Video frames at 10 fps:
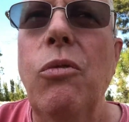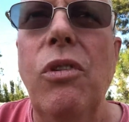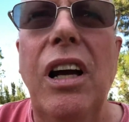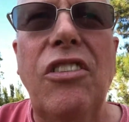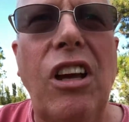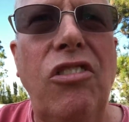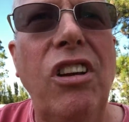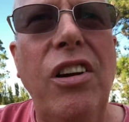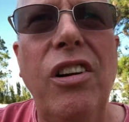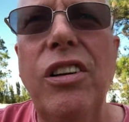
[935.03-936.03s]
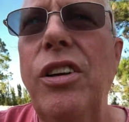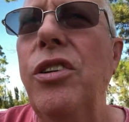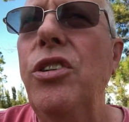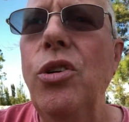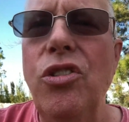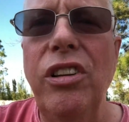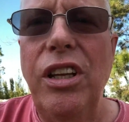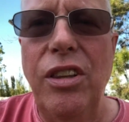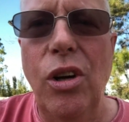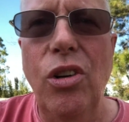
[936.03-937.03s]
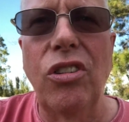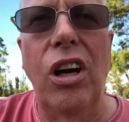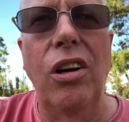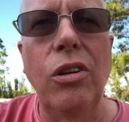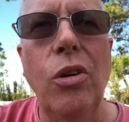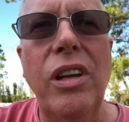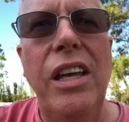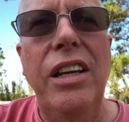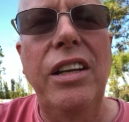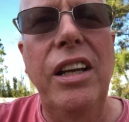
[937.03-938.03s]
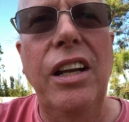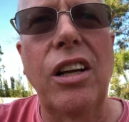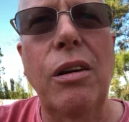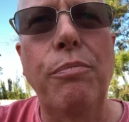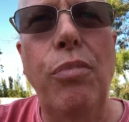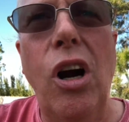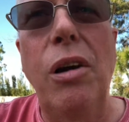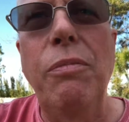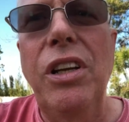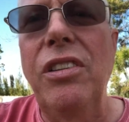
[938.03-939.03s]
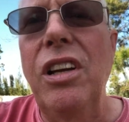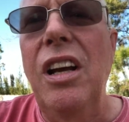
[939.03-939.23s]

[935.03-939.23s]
As I said earlier, usually those are located in a compartment